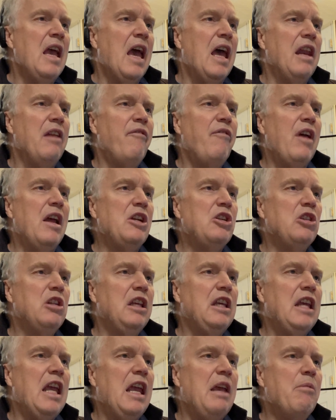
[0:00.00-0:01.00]
and eventually
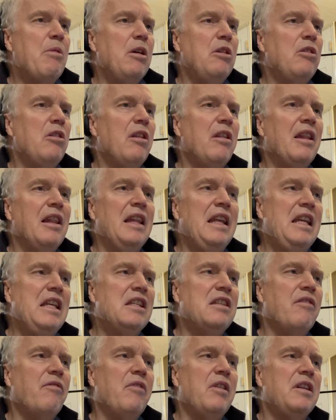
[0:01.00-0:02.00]
came under the
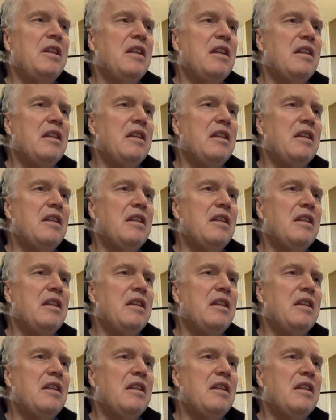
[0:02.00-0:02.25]
lease of the